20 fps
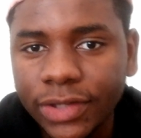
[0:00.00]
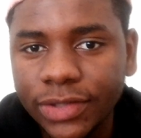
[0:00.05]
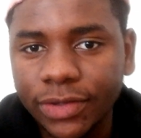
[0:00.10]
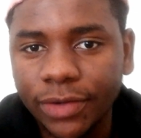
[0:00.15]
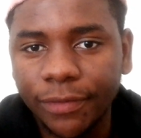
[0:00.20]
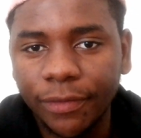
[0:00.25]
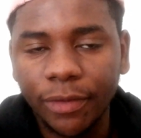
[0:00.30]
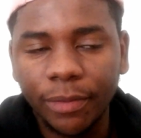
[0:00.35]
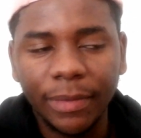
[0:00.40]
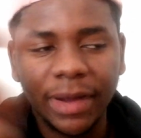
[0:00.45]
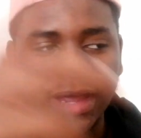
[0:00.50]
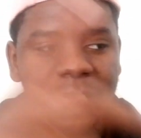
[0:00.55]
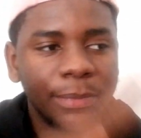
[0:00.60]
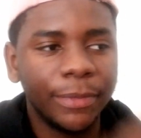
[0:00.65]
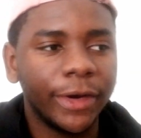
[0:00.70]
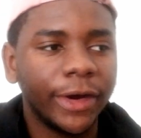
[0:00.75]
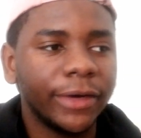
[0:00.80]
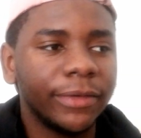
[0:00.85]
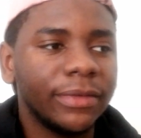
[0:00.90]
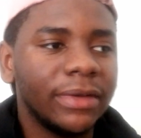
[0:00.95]
So for my
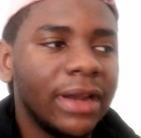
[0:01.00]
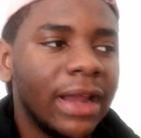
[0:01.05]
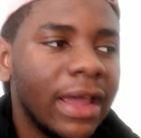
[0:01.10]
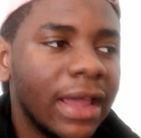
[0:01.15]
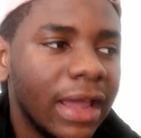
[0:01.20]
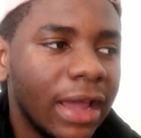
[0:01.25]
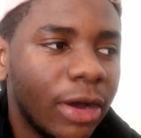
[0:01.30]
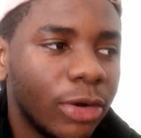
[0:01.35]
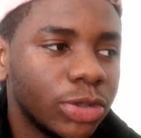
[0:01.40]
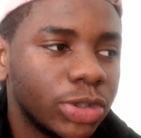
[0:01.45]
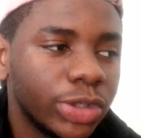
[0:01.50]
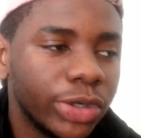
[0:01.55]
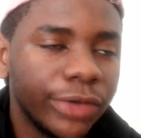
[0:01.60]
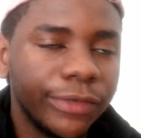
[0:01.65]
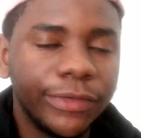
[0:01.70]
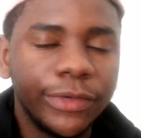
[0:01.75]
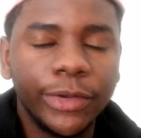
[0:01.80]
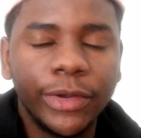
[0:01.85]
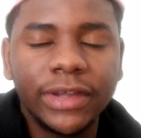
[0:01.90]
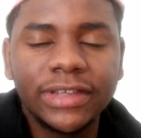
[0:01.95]
part, I'll share a
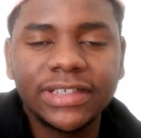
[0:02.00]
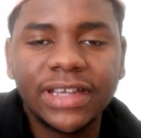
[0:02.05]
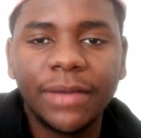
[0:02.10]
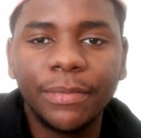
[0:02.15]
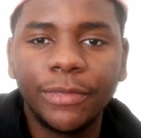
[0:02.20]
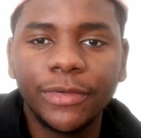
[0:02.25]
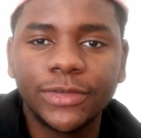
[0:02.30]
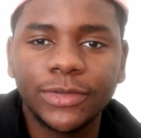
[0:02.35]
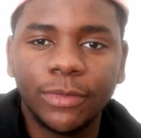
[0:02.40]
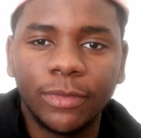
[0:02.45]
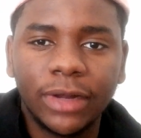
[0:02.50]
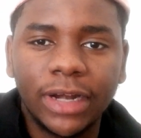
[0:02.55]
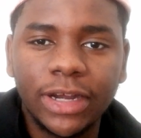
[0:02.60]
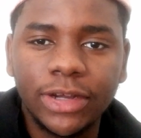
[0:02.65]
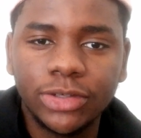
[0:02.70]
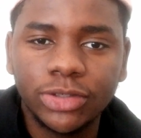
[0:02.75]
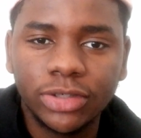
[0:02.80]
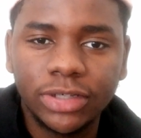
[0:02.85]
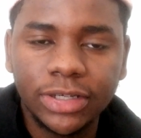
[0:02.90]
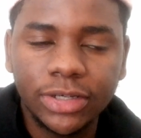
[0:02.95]
few examples of what I
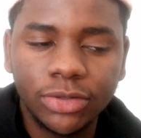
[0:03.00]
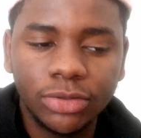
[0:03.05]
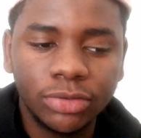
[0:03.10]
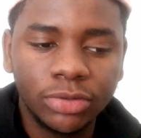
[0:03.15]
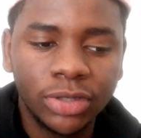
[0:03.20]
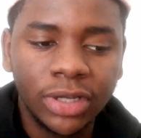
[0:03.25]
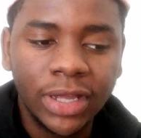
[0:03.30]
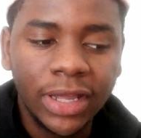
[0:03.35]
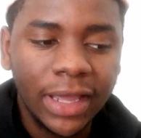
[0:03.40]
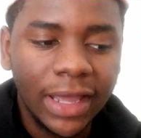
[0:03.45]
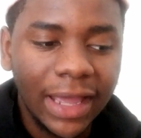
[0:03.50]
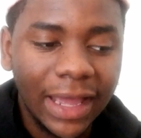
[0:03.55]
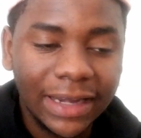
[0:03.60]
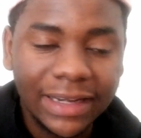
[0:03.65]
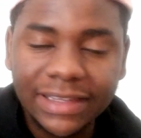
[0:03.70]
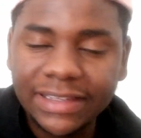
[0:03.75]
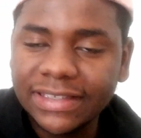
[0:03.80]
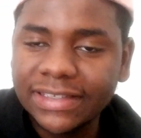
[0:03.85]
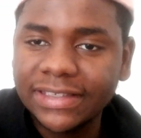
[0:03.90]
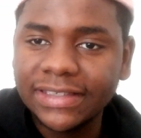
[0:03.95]
usually do, and
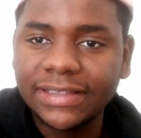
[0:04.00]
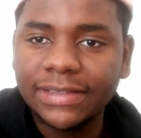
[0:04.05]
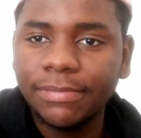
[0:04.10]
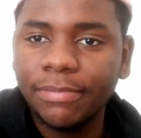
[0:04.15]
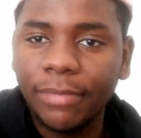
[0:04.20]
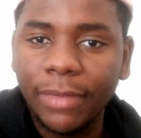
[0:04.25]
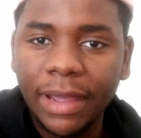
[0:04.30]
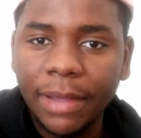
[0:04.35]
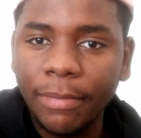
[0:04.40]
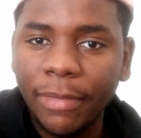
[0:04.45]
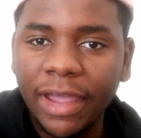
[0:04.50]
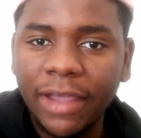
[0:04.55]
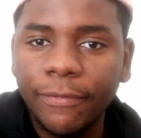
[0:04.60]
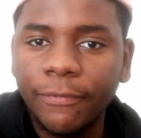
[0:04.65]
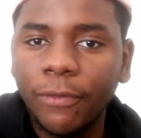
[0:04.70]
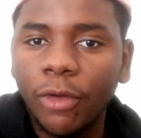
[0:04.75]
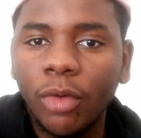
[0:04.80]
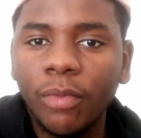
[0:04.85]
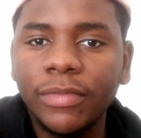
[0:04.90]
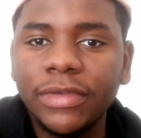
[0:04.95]
it's my
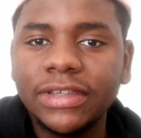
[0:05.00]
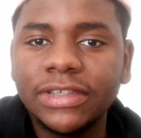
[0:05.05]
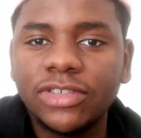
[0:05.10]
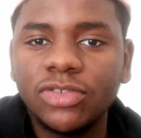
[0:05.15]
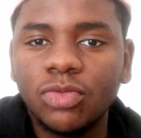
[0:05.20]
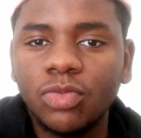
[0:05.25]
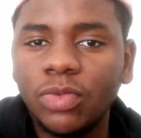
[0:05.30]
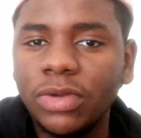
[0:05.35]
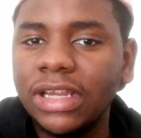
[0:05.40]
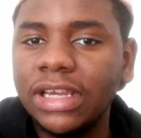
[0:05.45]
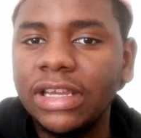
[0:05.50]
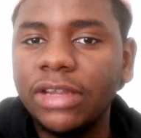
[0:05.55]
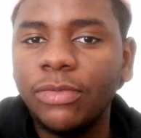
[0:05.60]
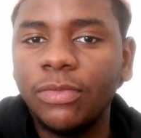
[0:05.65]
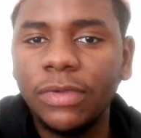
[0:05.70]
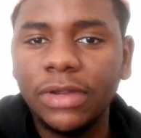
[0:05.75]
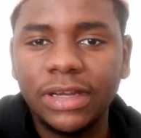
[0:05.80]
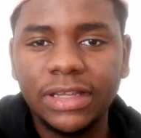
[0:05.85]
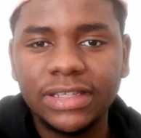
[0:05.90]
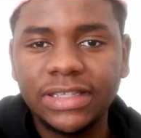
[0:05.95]
form is really
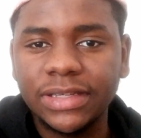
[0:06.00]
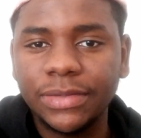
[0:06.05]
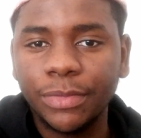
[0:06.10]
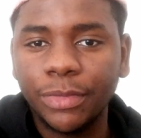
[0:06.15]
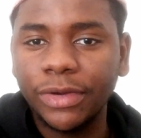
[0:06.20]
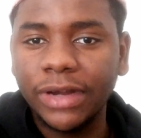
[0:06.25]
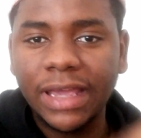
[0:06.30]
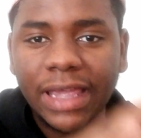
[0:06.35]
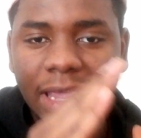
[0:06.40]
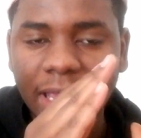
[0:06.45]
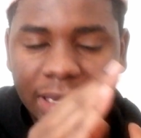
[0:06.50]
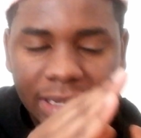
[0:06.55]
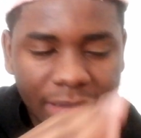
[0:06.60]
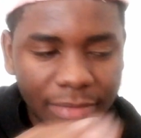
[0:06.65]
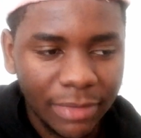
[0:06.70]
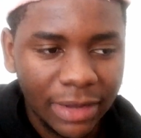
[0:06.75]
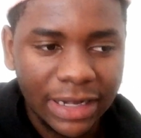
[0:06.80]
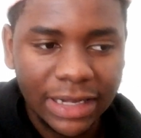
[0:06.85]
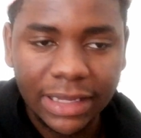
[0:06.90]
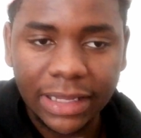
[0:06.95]
simple. Like,
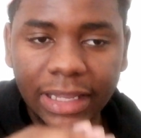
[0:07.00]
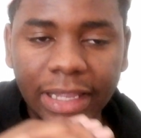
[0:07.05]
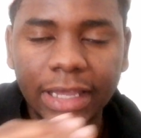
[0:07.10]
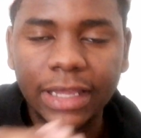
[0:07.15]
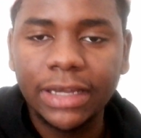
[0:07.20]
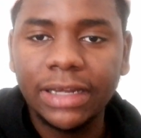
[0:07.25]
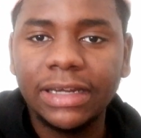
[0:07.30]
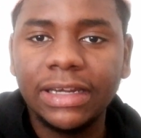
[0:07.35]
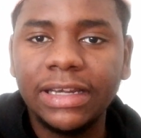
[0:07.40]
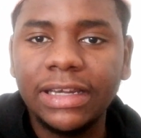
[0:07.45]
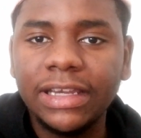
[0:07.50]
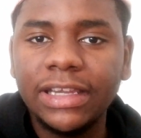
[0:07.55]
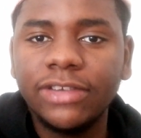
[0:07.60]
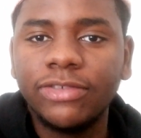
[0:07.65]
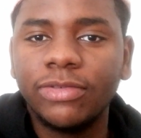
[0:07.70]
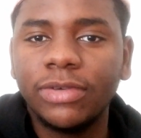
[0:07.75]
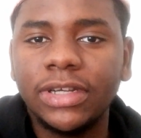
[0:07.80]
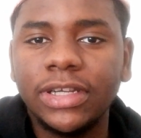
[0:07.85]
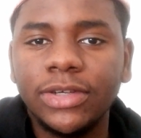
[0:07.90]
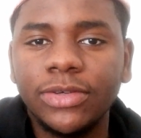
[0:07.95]
anybody can
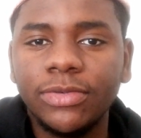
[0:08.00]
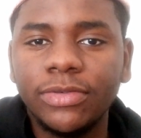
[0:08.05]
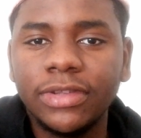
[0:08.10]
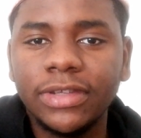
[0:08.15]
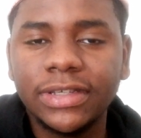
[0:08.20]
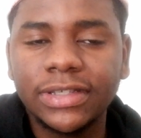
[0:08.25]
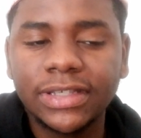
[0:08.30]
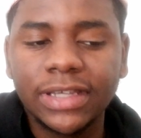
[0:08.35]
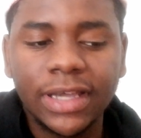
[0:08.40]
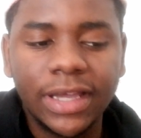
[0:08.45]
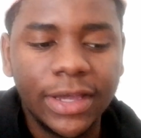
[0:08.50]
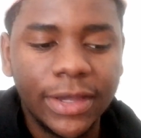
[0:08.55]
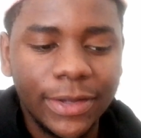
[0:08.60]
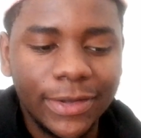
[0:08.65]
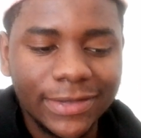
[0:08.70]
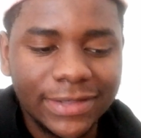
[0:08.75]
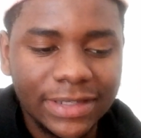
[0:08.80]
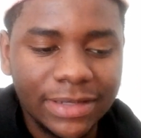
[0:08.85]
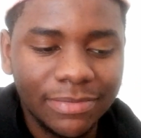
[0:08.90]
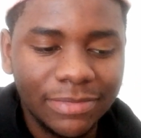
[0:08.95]
literally do this. You
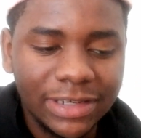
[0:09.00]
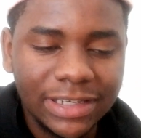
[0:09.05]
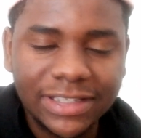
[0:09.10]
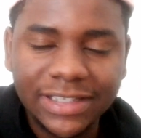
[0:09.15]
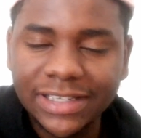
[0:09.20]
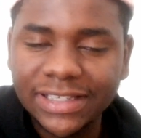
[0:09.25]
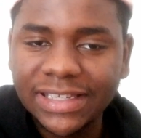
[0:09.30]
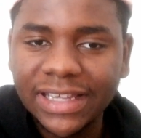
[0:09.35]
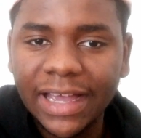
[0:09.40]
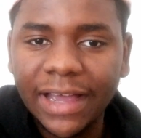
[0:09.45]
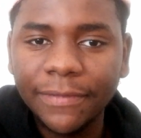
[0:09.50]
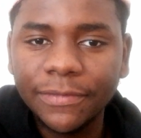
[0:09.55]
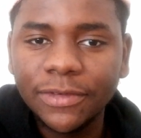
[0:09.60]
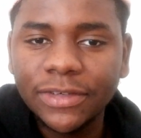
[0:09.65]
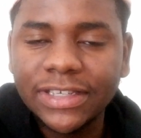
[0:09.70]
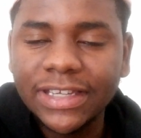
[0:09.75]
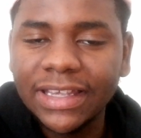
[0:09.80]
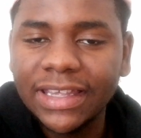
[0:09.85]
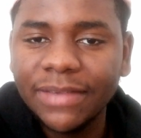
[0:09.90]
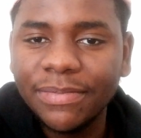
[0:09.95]
simply just have to
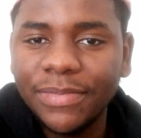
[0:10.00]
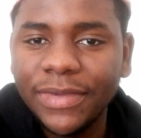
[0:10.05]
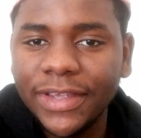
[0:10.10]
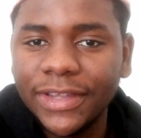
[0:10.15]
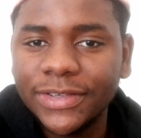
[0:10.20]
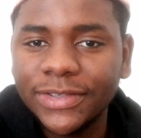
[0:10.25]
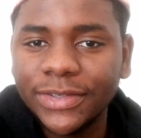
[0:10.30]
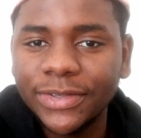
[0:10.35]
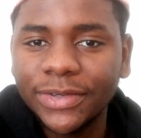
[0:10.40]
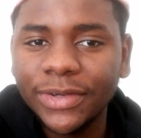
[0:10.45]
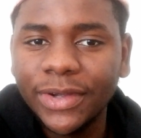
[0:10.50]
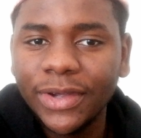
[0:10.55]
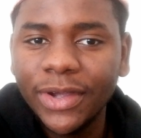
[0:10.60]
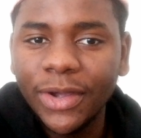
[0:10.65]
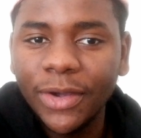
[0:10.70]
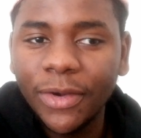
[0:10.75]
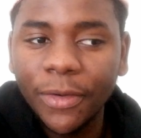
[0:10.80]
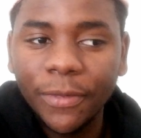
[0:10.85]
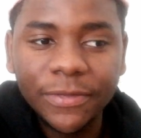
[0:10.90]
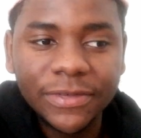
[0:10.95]
take a picture
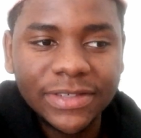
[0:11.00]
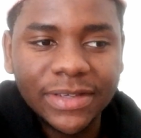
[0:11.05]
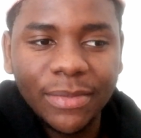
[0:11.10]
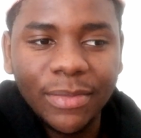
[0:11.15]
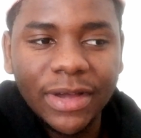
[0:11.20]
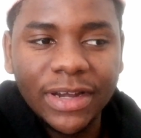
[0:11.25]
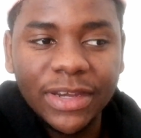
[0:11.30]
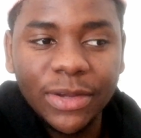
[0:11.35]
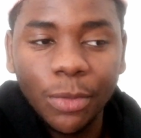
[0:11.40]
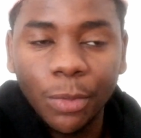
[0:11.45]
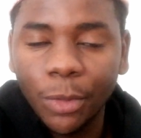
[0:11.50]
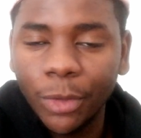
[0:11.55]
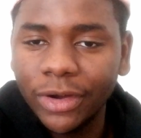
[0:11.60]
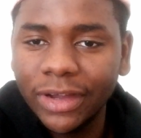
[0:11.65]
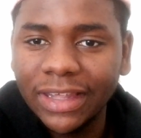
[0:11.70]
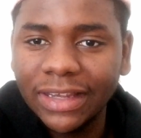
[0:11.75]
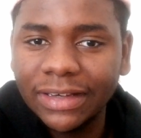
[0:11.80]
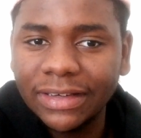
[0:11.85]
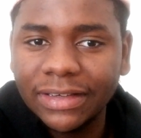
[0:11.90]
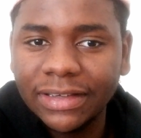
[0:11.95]
of somebody
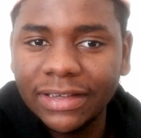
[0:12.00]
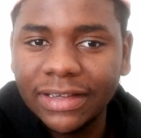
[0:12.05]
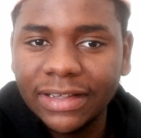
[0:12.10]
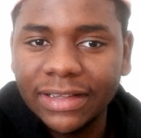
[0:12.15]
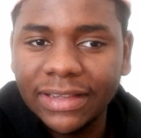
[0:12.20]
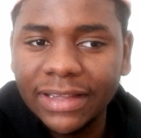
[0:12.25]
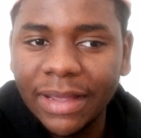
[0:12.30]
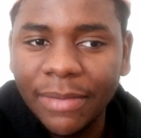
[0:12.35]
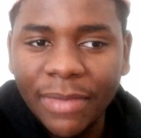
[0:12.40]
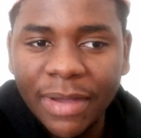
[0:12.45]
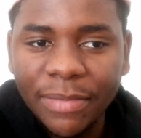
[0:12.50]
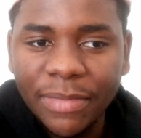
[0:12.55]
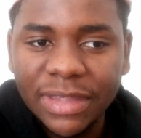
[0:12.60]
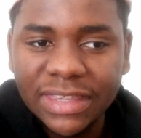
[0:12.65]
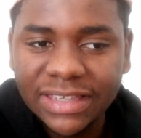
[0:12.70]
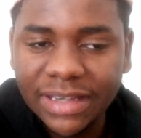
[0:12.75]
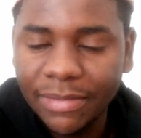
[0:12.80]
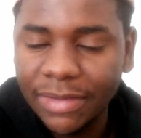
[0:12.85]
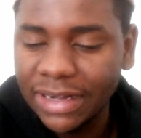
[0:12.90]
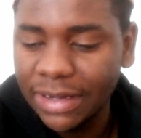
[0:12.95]
walking, and that might be
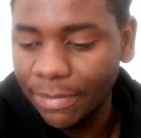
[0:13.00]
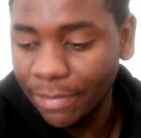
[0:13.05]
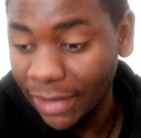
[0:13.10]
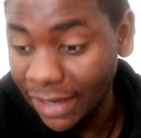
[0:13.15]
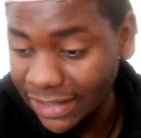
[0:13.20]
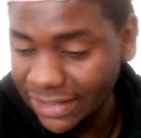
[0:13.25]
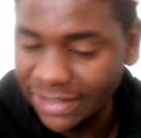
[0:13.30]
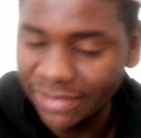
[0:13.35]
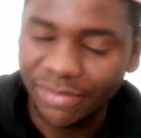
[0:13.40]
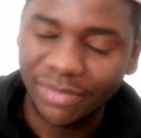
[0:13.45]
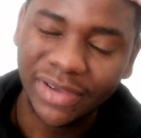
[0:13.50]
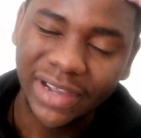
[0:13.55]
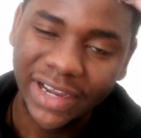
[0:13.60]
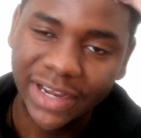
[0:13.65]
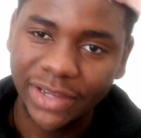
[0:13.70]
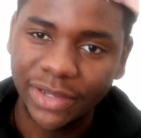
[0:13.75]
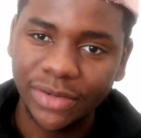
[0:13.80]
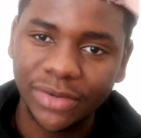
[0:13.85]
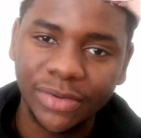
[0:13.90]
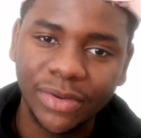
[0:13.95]
somebody passing by
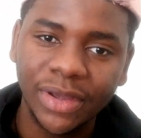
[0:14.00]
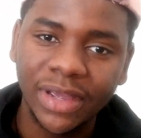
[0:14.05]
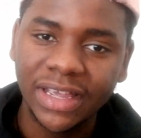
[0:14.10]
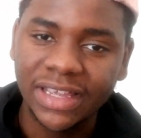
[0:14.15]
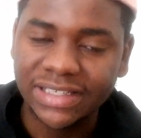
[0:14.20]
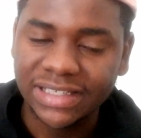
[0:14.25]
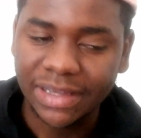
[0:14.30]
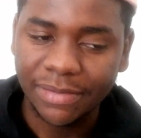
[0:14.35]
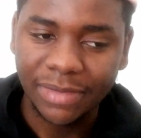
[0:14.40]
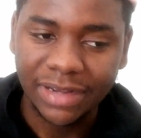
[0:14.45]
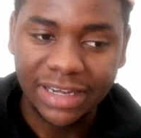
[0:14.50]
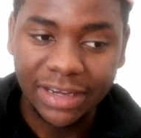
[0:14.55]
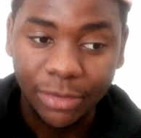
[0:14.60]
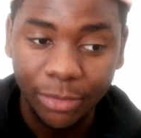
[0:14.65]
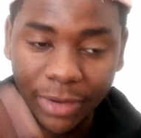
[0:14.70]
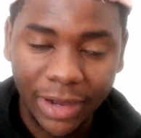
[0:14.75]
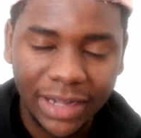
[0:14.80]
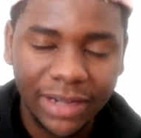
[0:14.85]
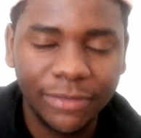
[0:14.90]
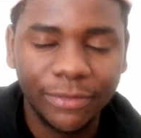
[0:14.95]
you, somebody
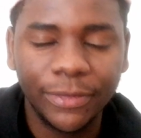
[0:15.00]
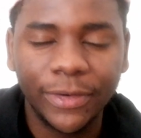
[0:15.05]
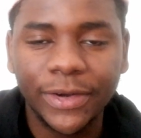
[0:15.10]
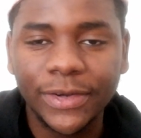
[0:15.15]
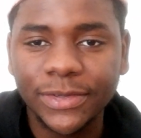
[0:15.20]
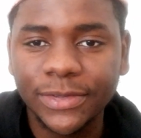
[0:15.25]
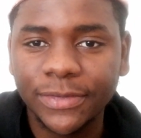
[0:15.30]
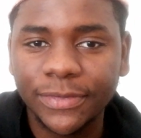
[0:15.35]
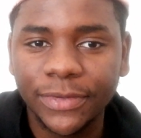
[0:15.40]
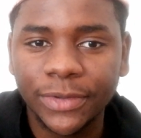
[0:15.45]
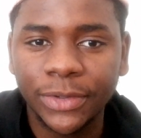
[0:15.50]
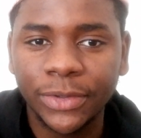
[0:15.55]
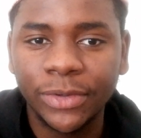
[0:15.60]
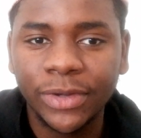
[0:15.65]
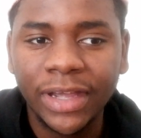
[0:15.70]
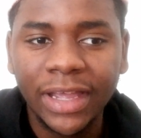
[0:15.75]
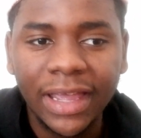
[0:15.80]
right in front of you.